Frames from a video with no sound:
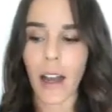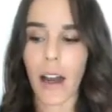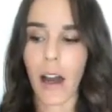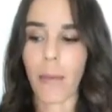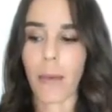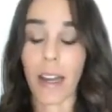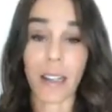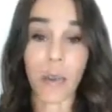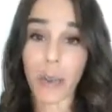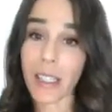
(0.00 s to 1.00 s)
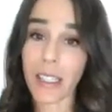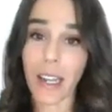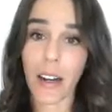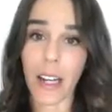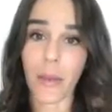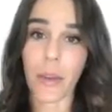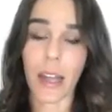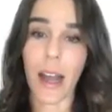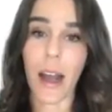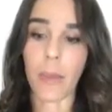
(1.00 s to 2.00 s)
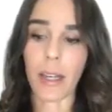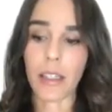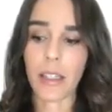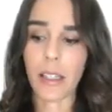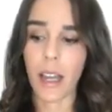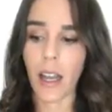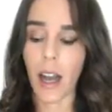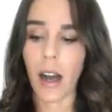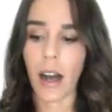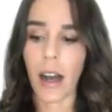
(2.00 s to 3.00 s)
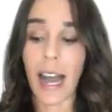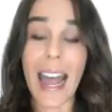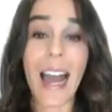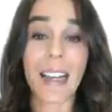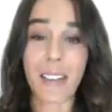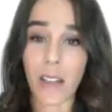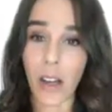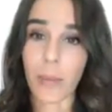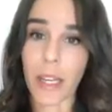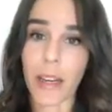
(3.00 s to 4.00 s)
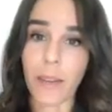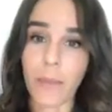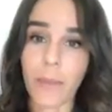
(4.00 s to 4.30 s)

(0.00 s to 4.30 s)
And it's really scary when that happens. I had insomnia,